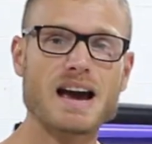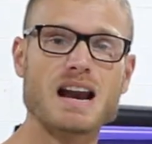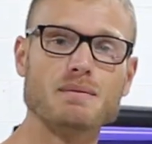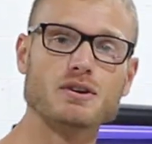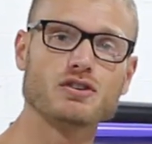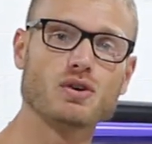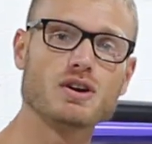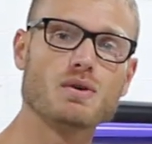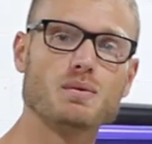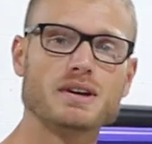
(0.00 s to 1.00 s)
and I'm going to show
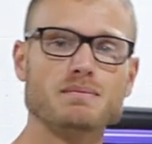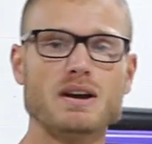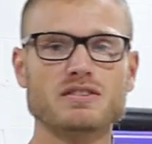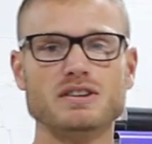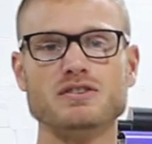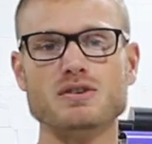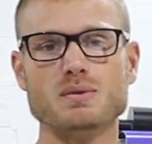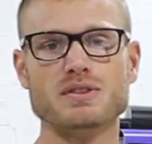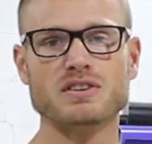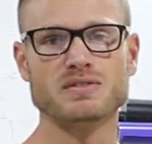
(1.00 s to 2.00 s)
you what we can basically do
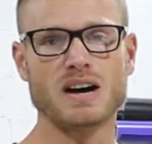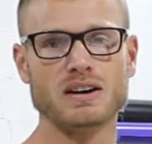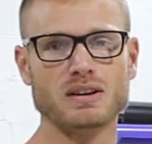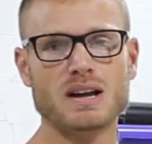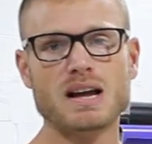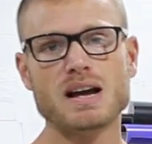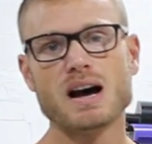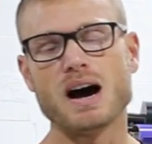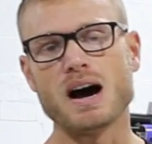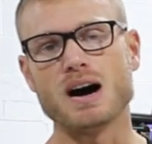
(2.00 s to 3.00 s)
with this vinyl
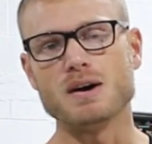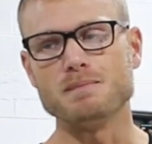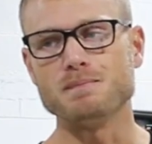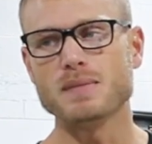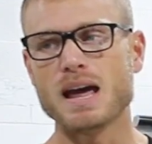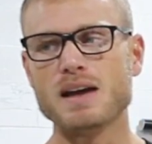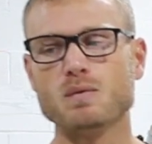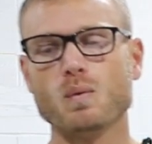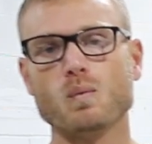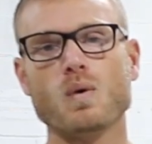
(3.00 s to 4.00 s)

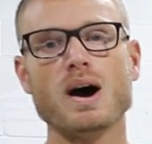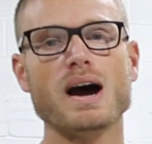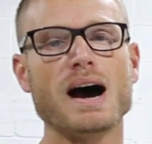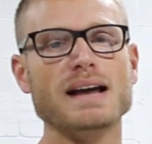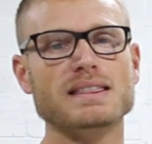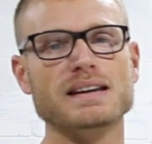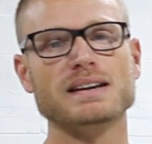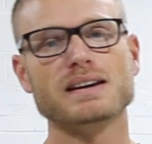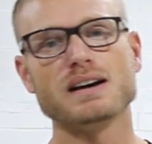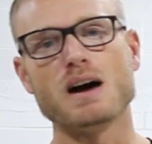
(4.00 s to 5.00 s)
and what I
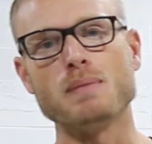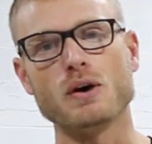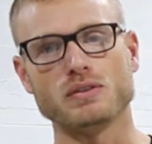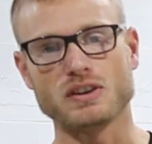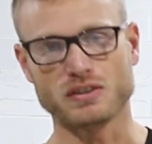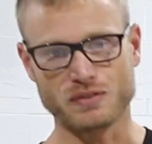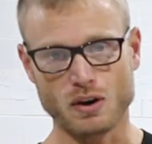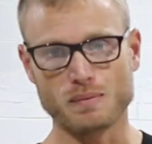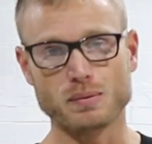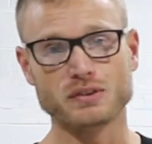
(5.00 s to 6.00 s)
think about this
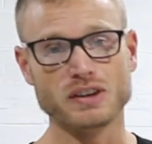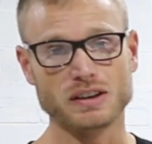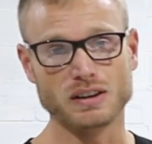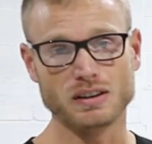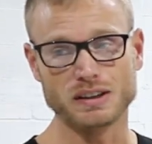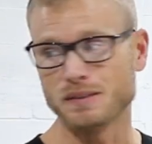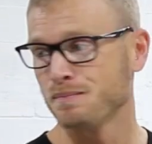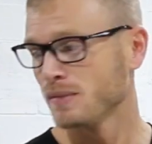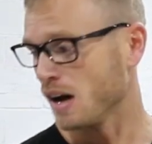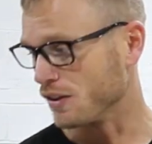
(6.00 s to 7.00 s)
film particularly.
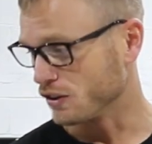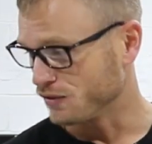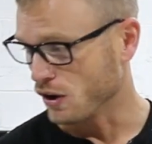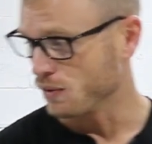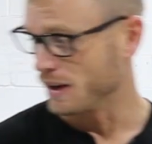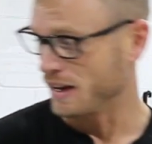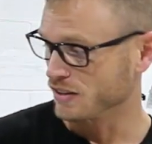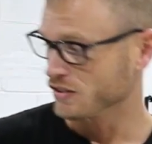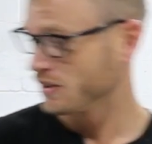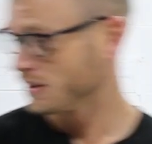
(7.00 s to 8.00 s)
This film is